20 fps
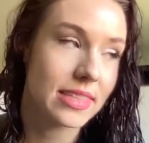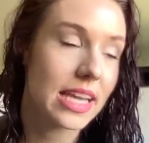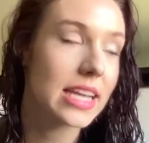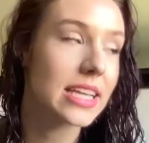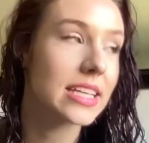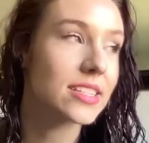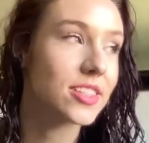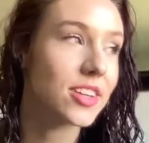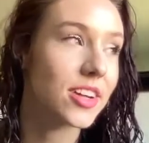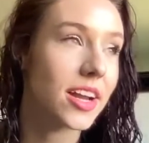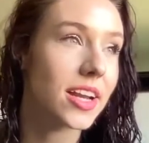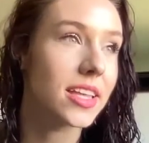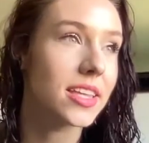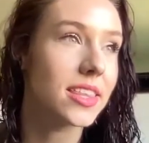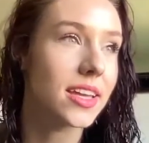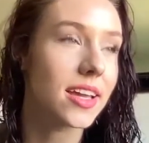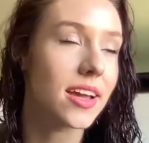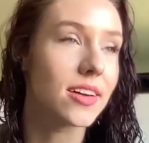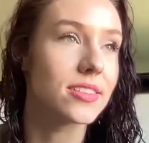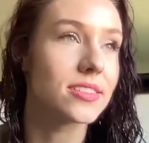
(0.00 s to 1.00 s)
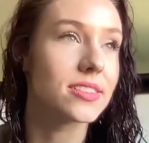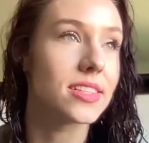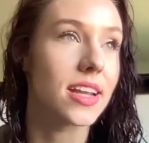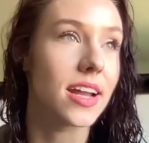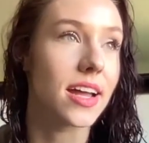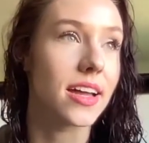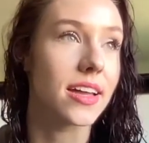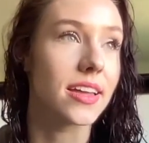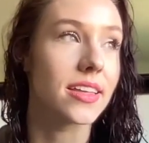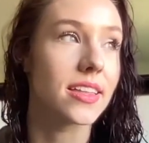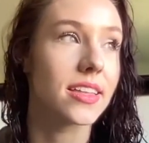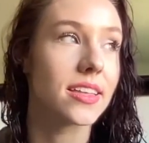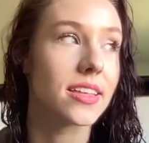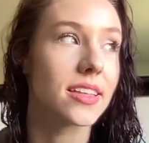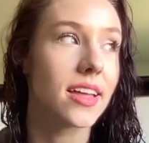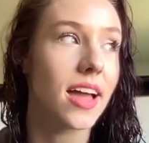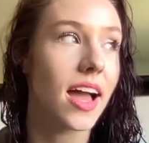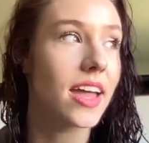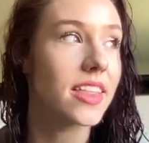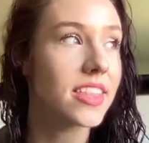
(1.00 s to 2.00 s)
Is there anything else that
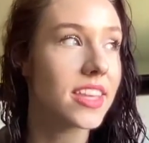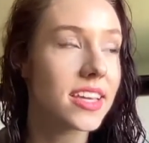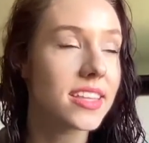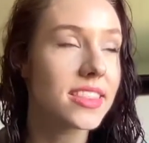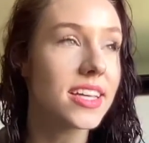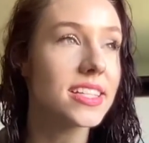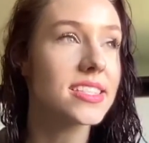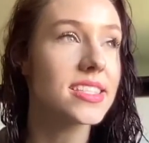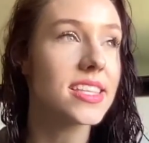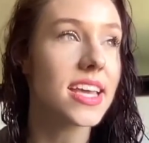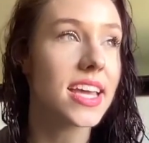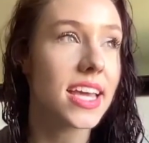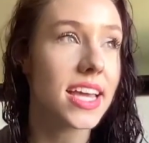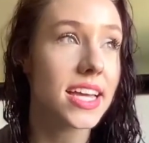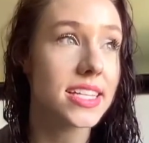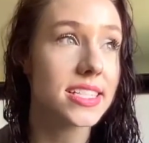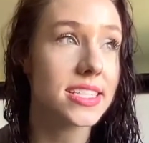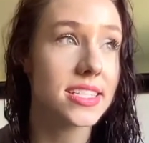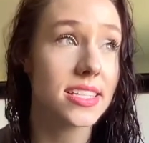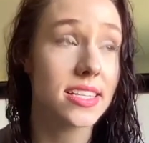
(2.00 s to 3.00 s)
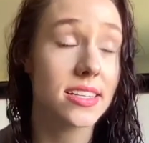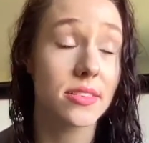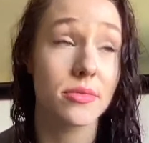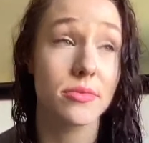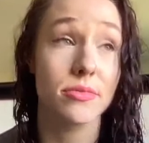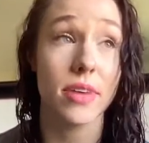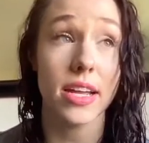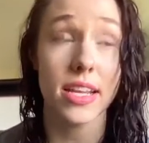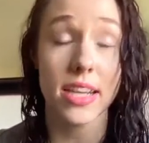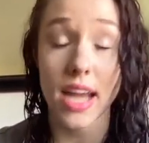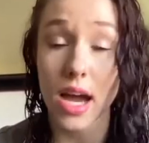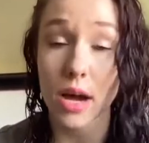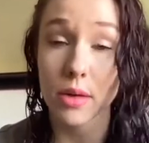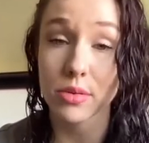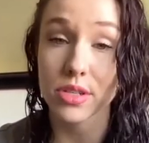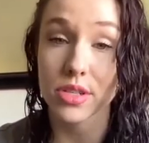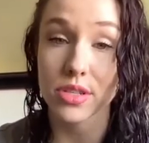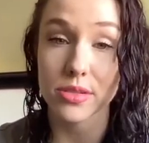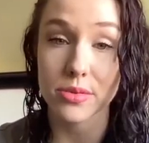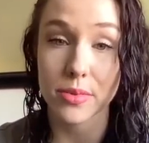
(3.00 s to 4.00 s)
I think that's it. Right now,
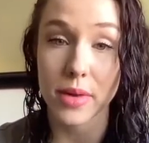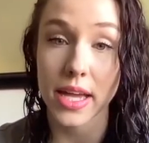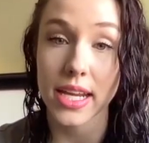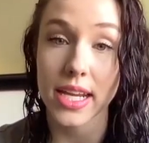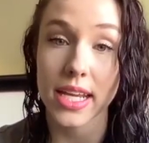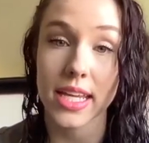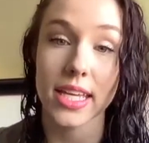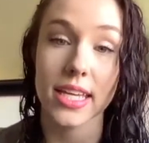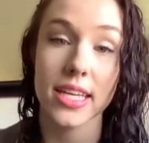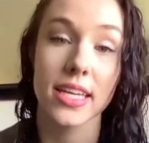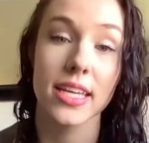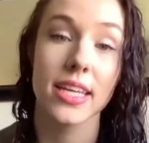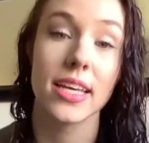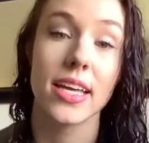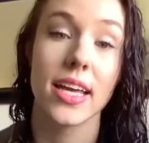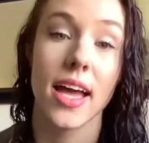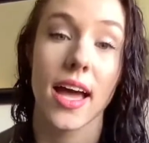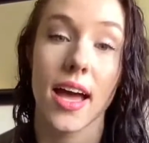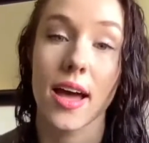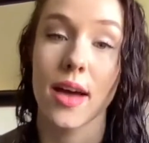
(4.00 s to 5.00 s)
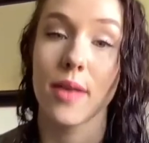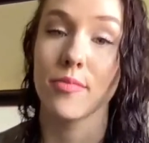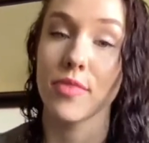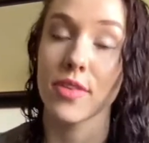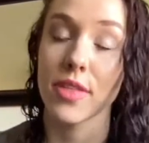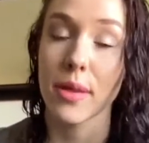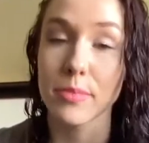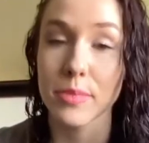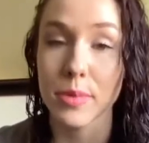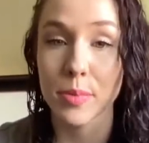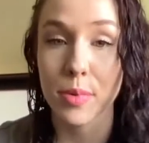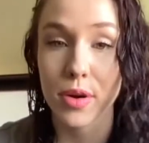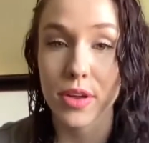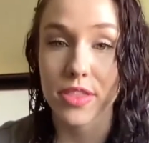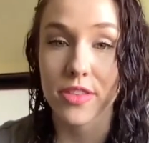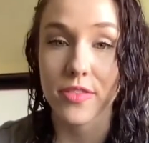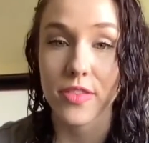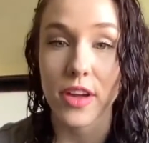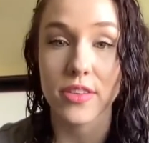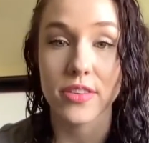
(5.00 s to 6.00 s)
we're just waiting for them to pour
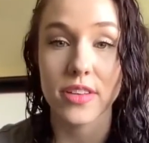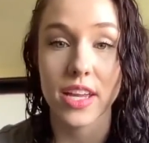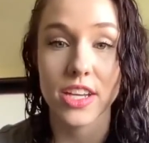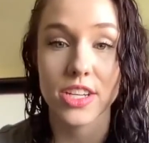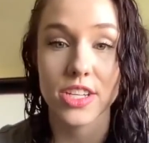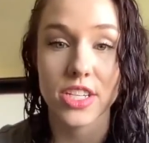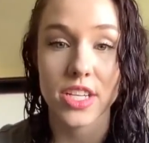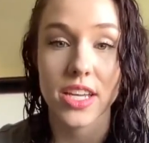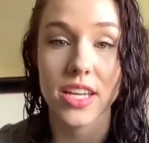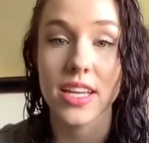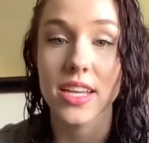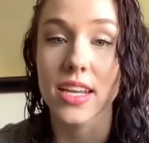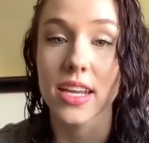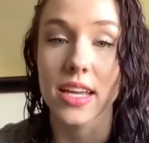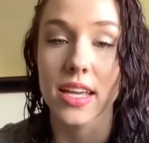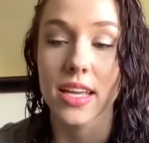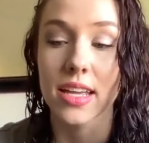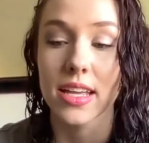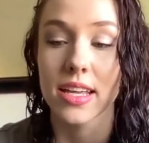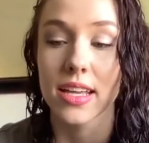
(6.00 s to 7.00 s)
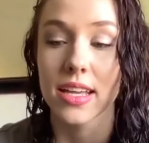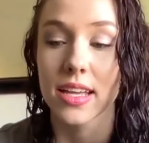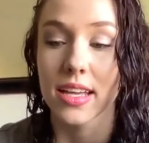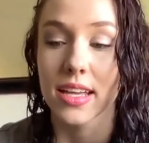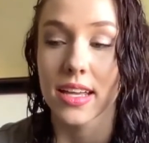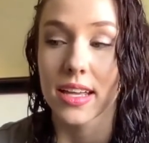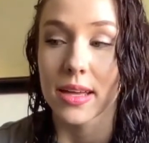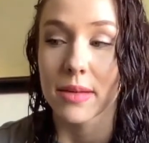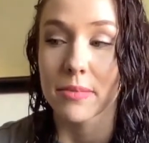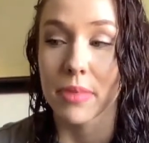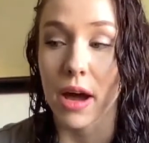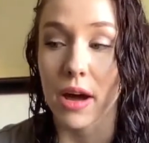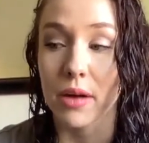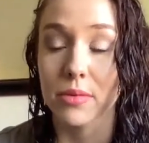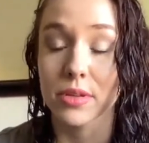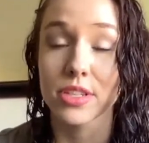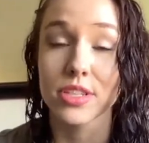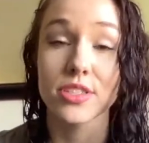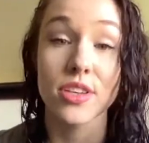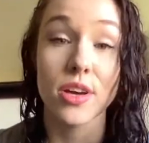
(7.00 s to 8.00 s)
the foundation, but
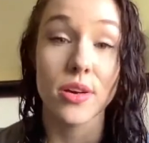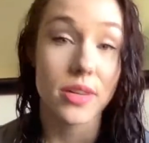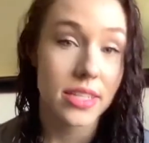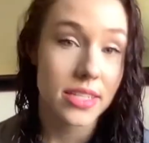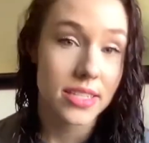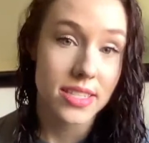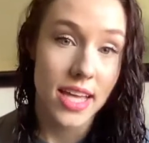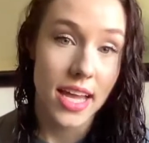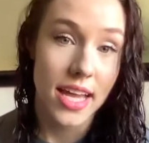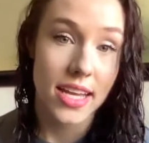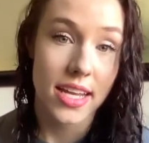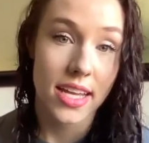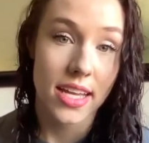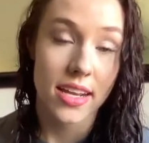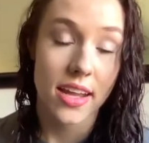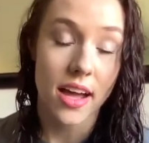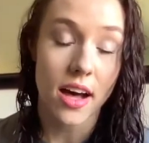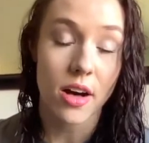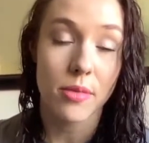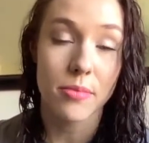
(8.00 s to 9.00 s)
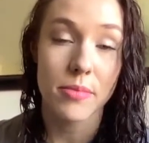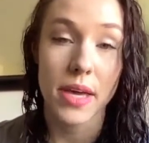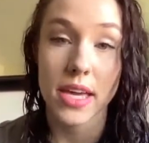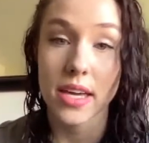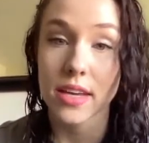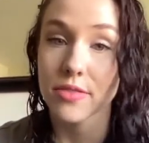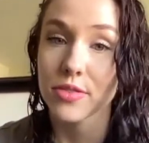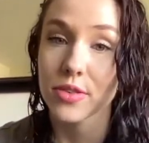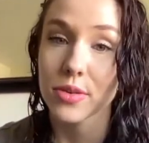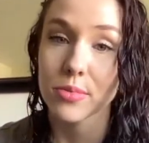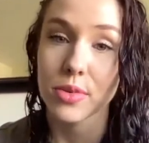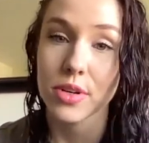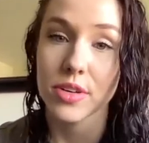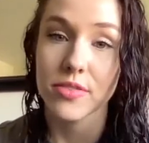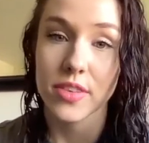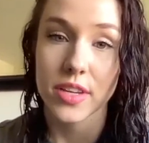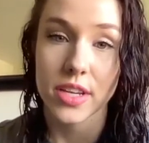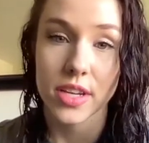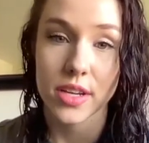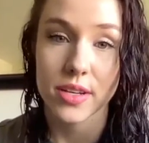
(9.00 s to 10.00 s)
we're so excited. I'll make a few more
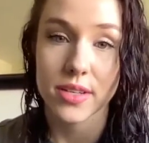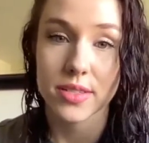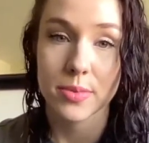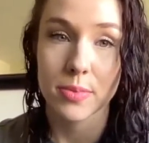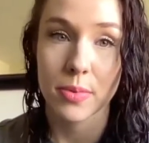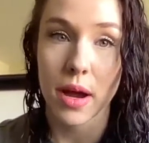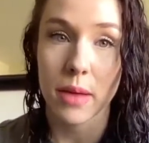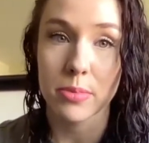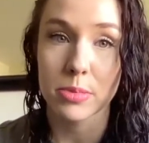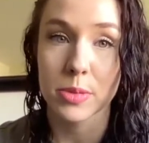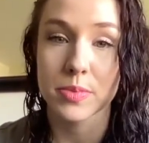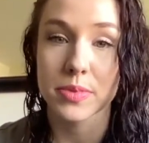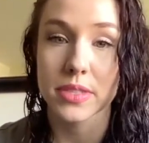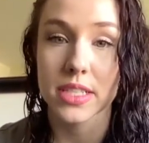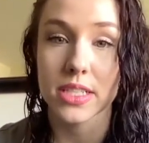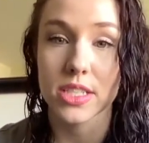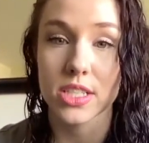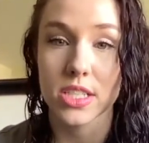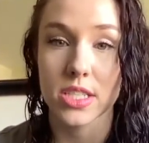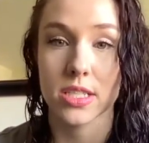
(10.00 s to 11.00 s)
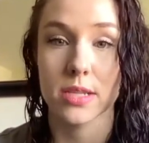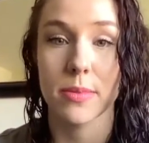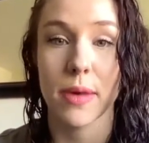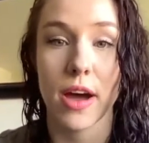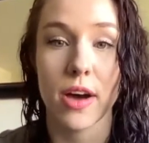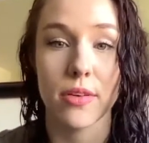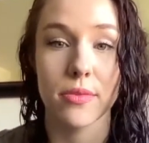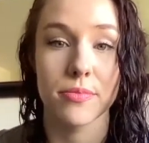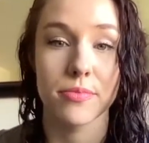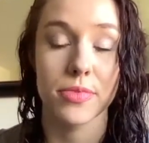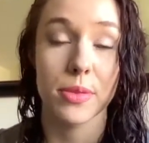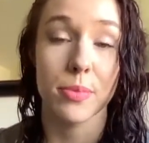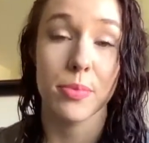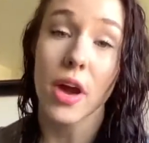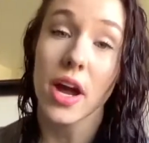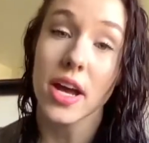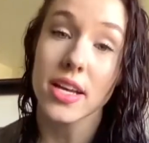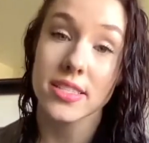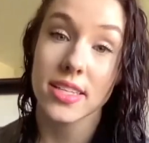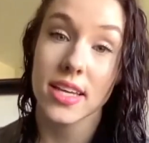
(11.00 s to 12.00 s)
videos probably just about the
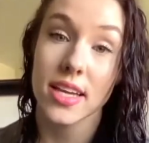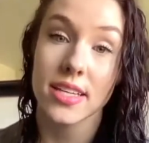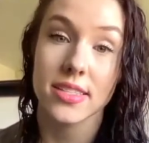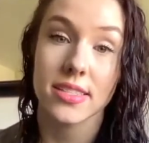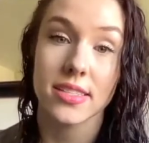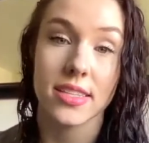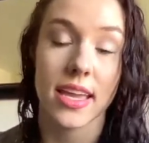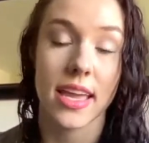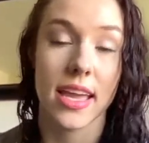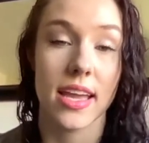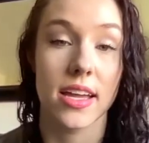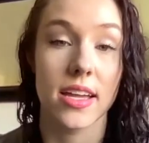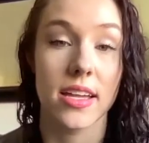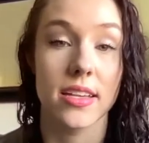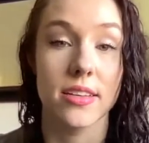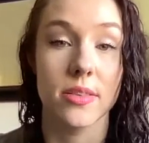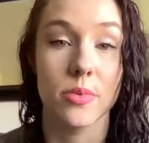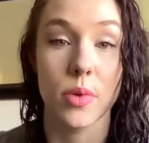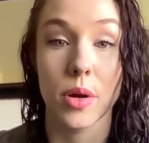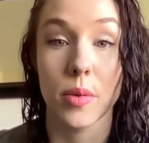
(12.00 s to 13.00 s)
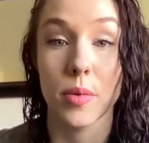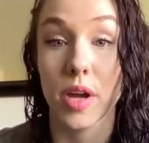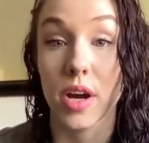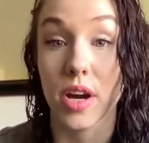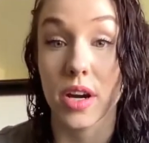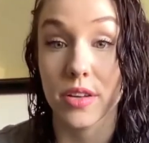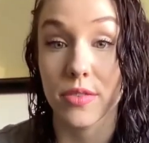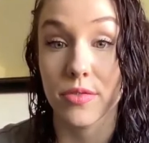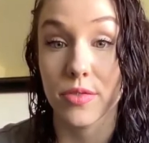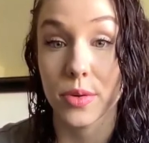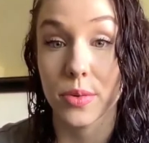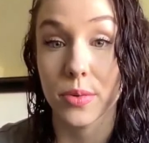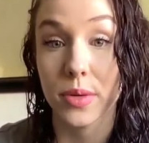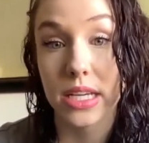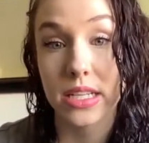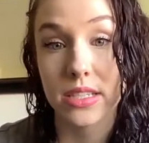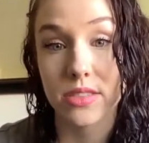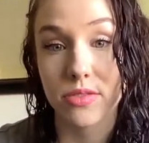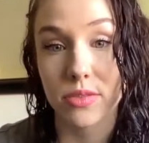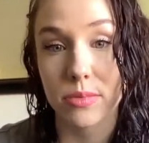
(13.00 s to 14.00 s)
process and where we are in a few
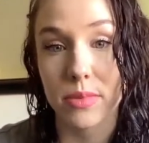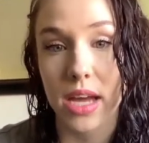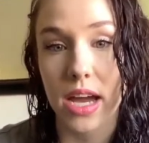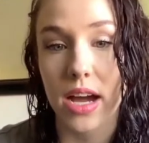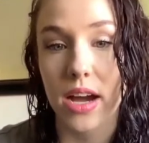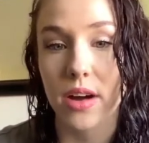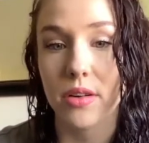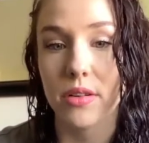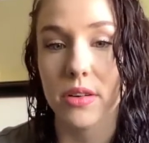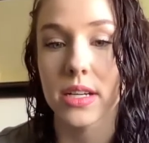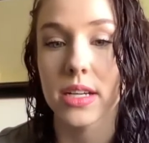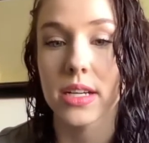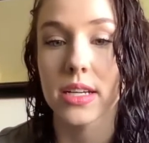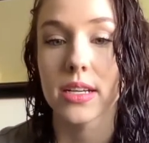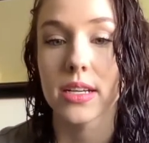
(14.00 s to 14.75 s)
weeks from now,